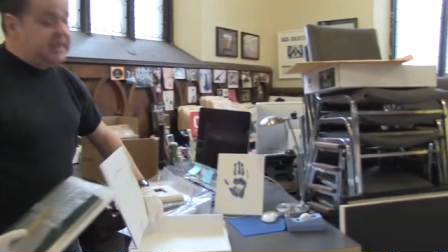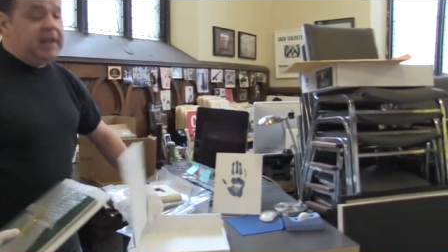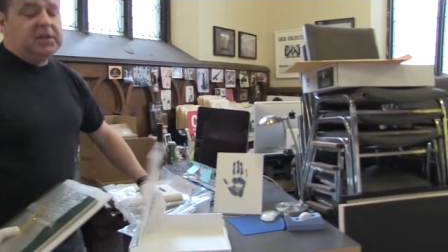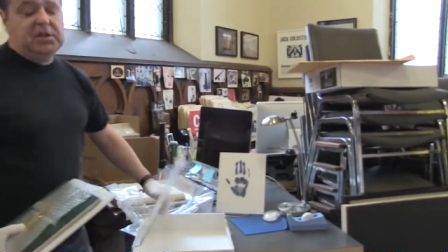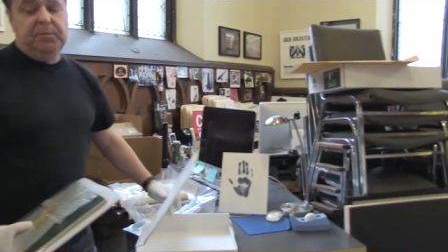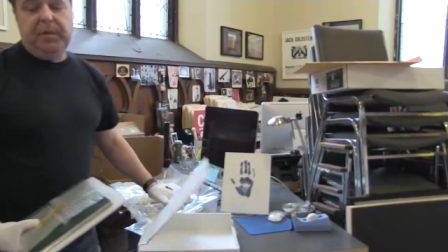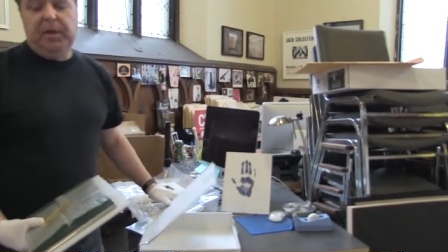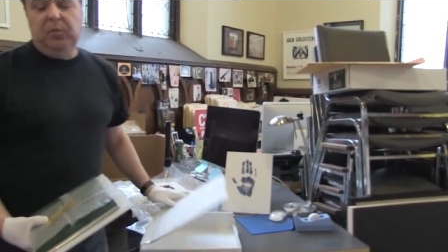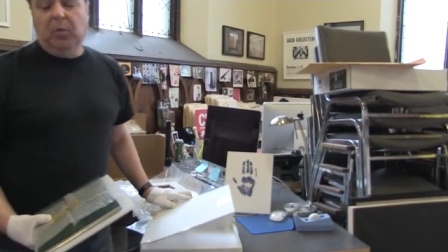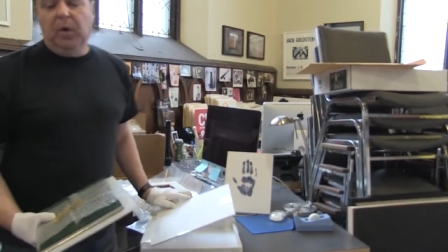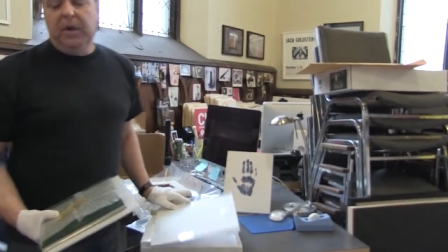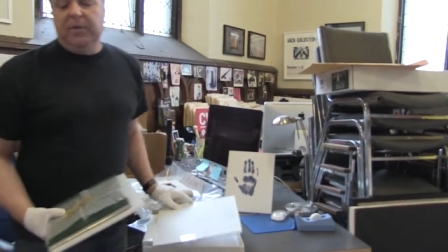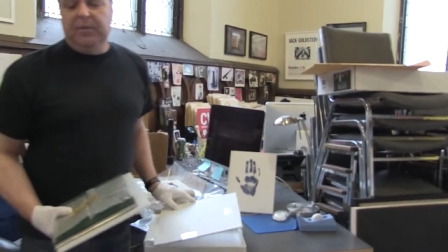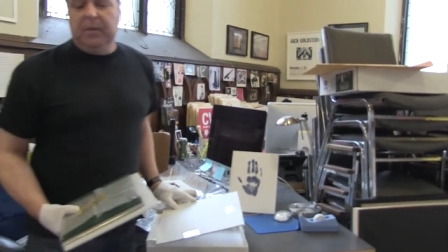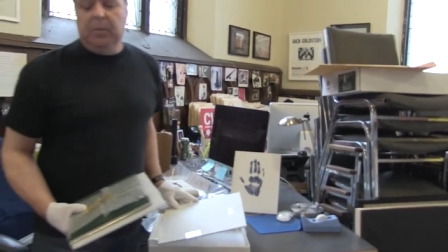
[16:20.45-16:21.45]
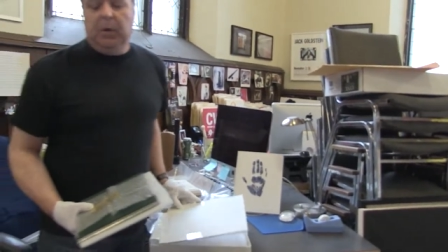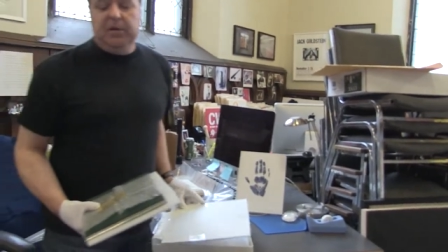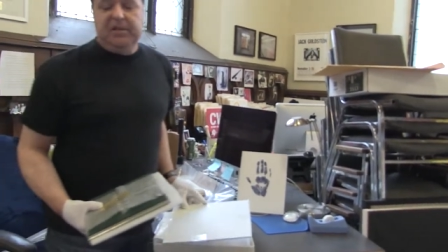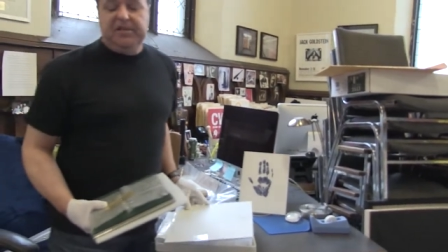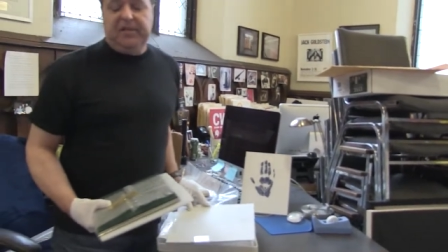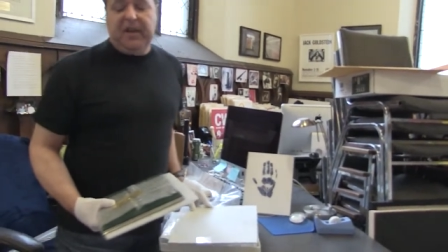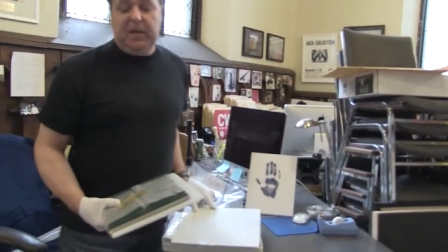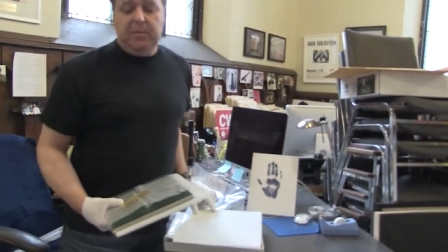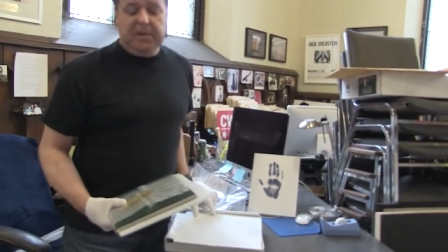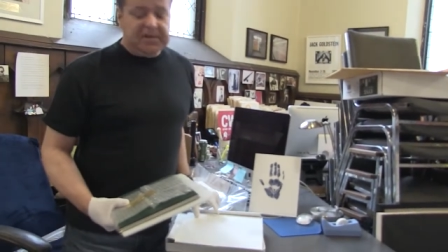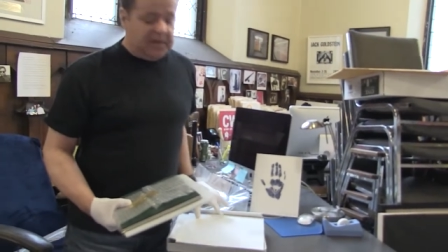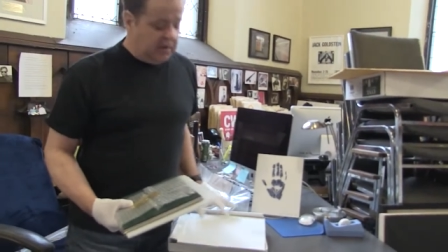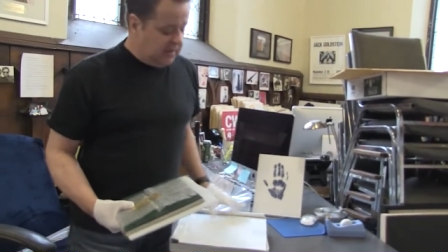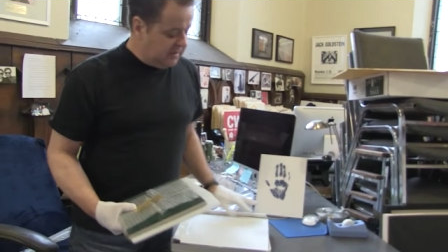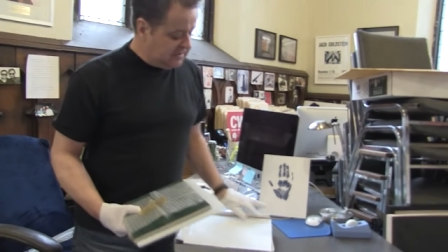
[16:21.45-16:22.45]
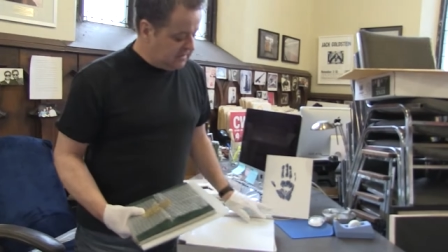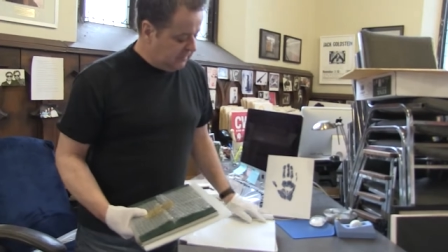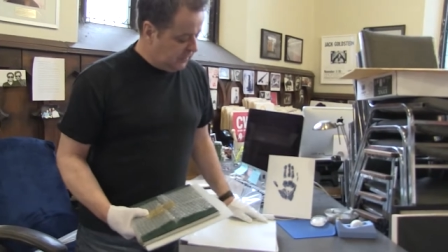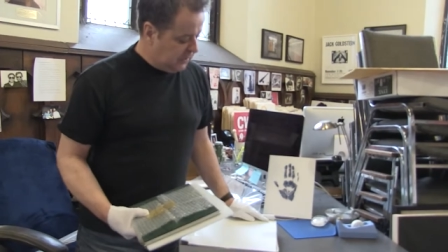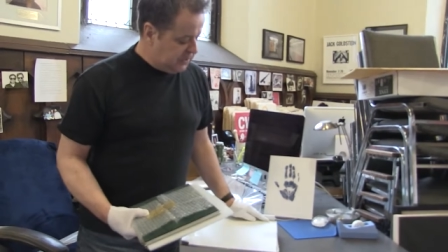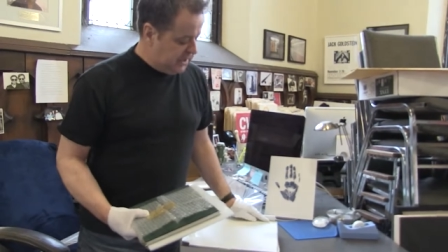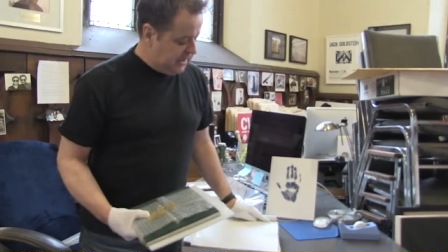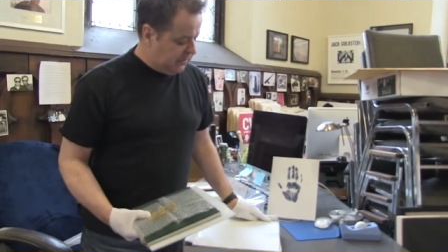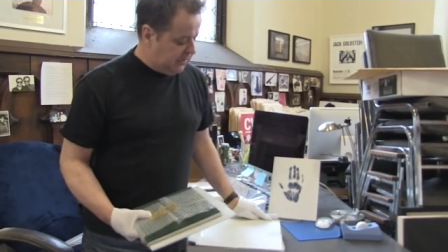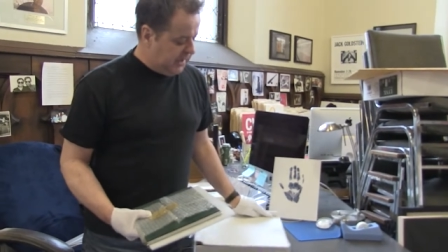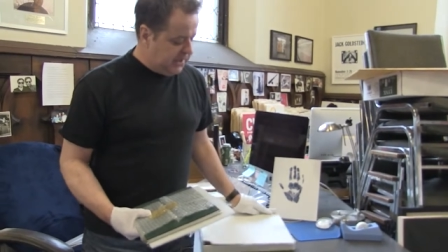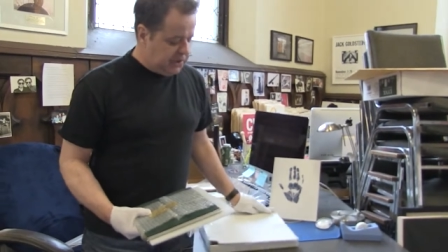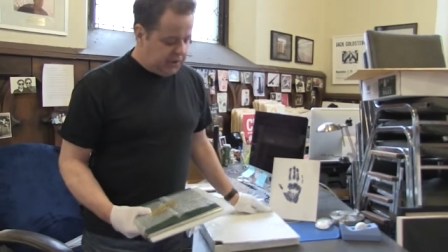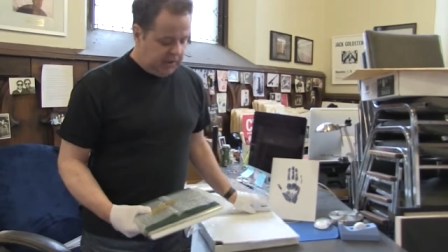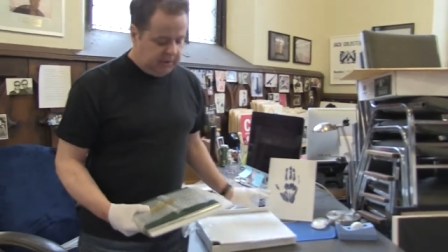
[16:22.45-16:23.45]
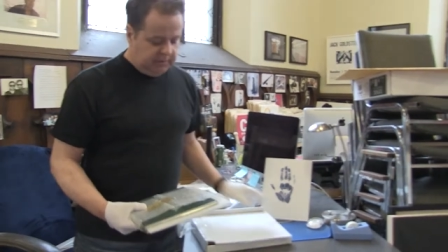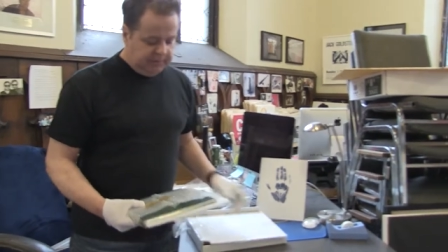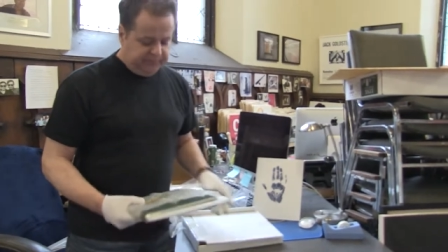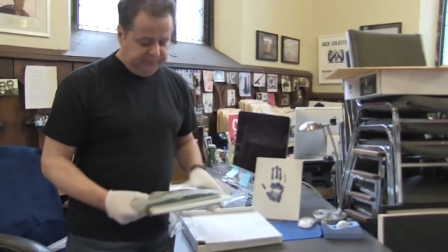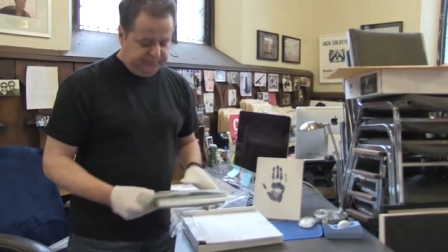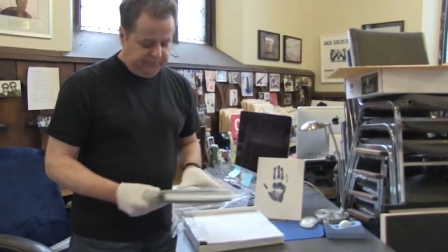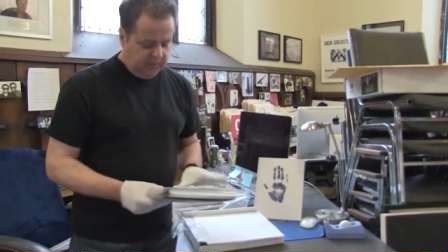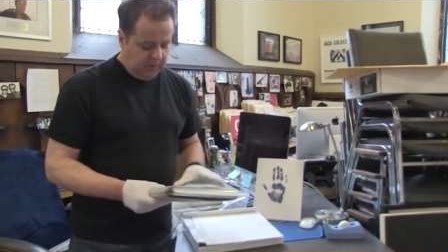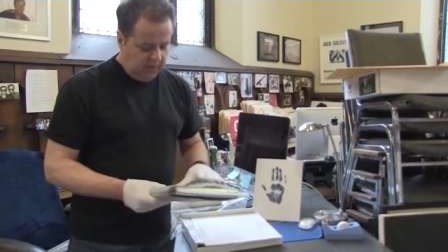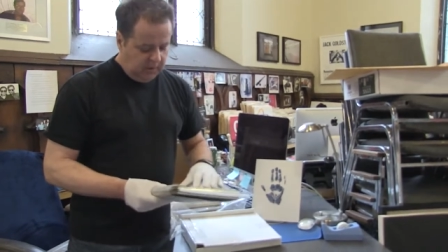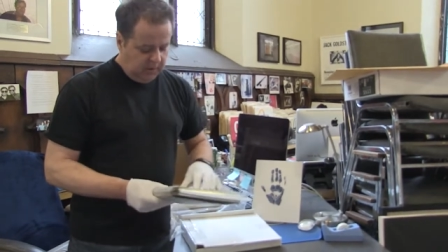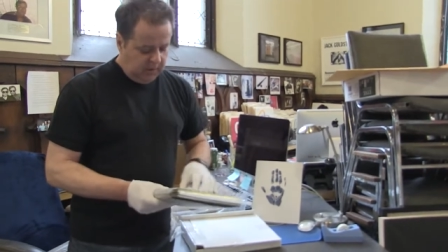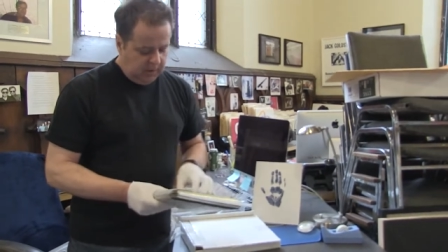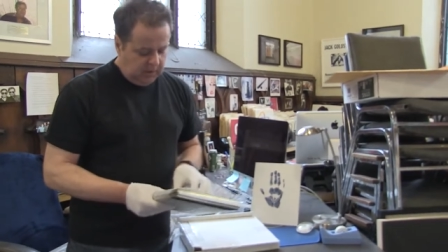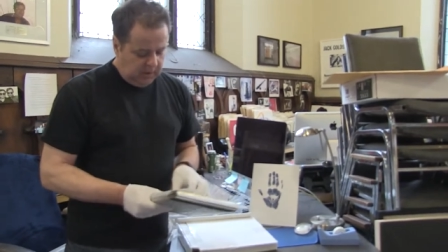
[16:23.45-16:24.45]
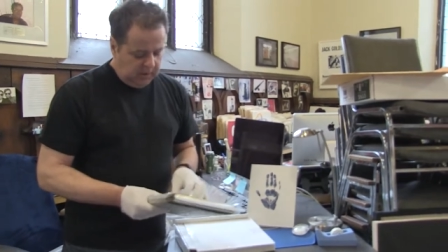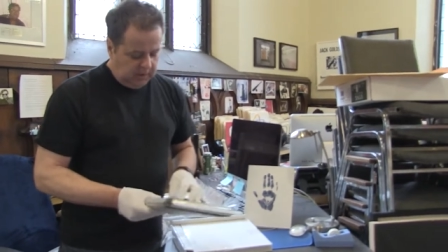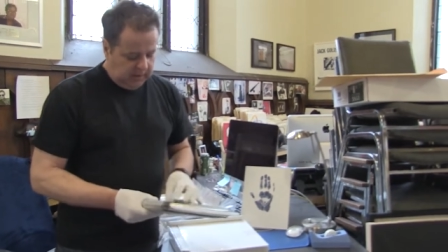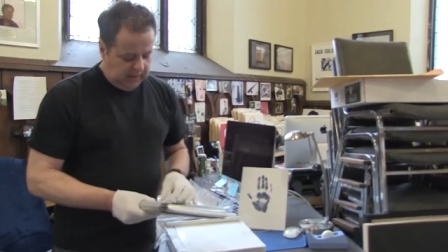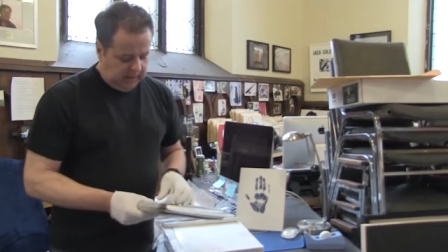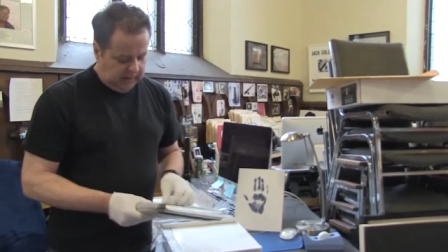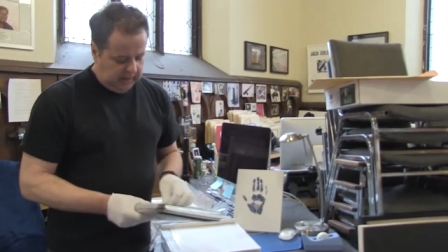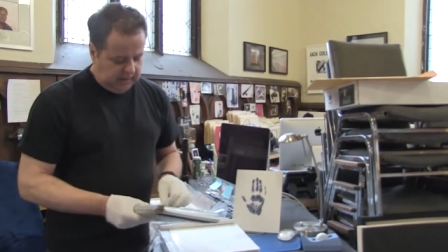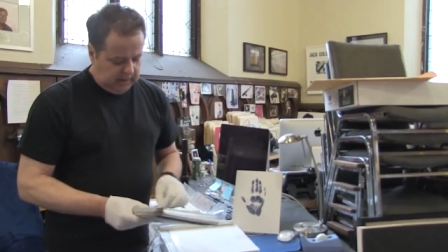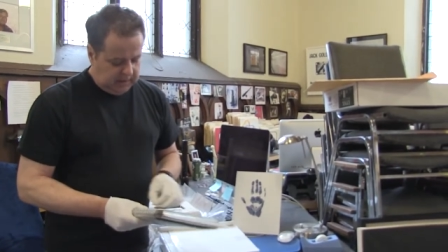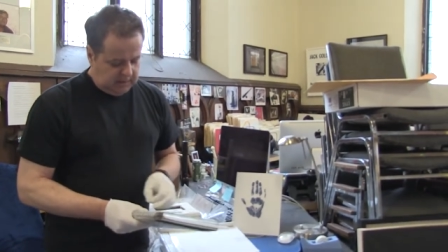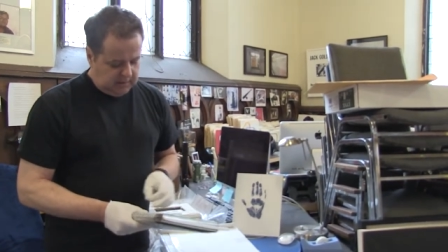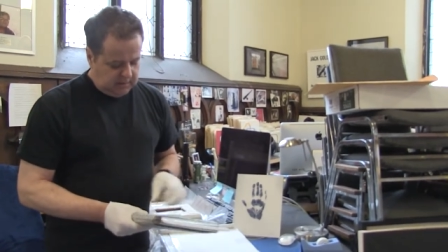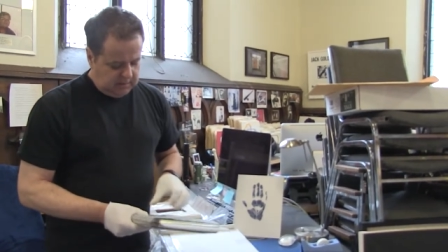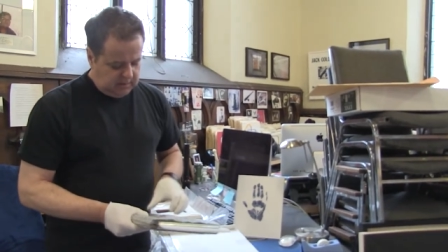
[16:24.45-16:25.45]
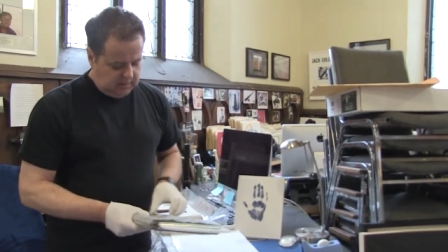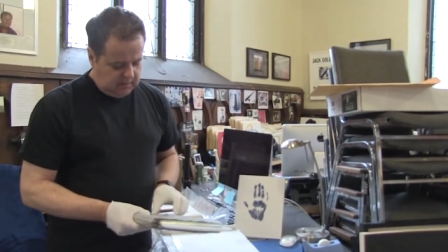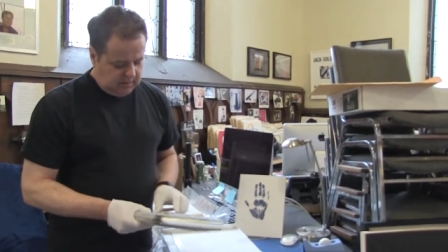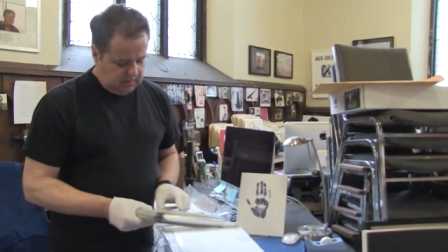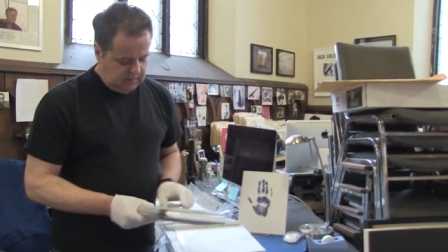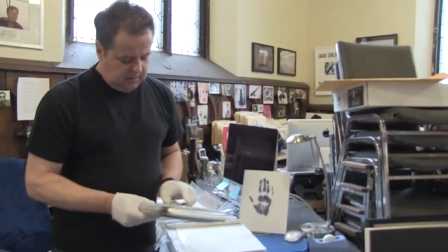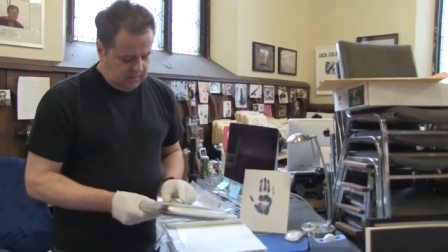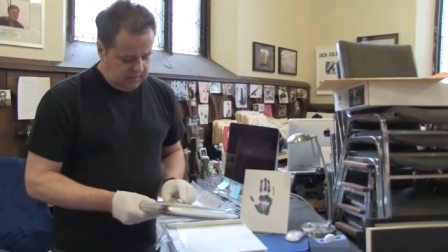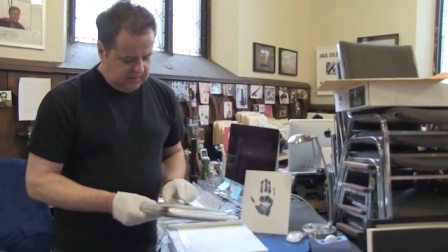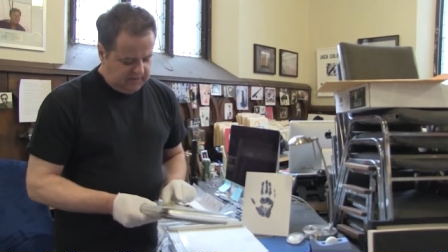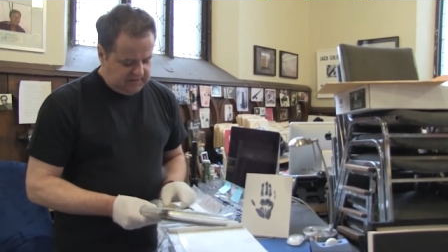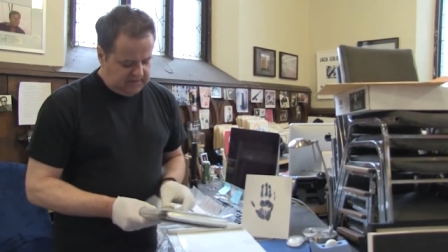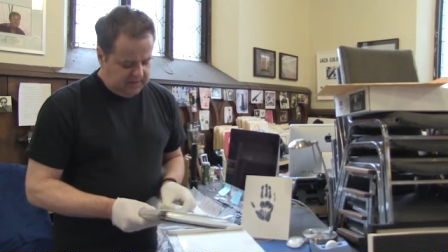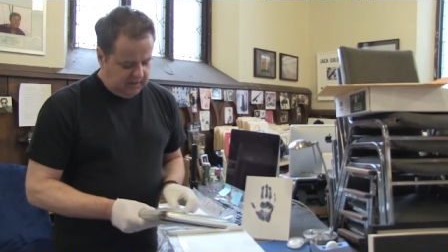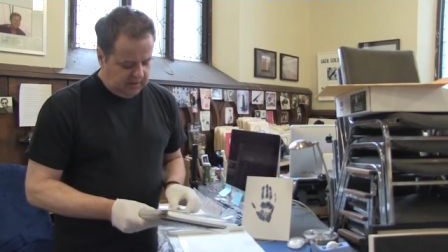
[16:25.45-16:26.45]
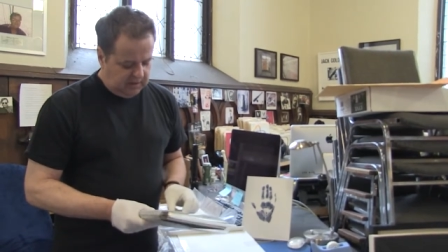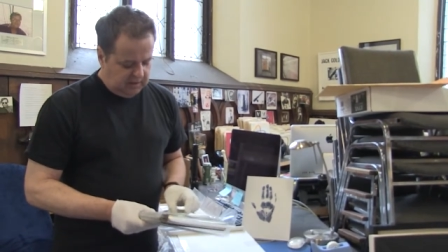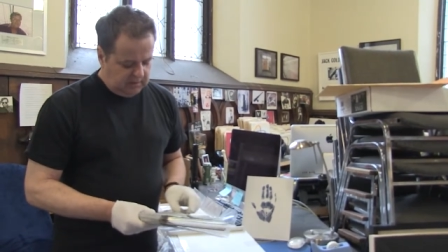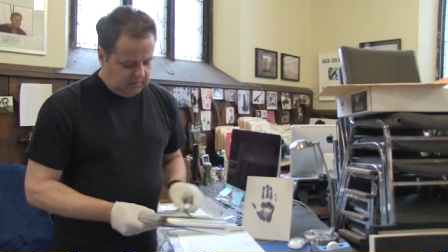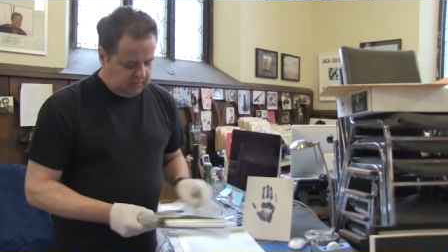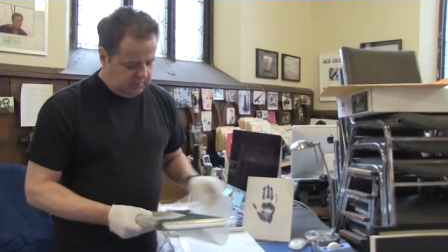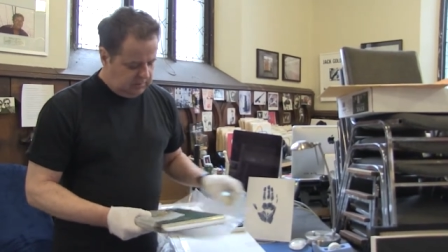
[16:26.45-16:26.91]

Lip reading: out to be one of the most famous artists of her generation. And this year,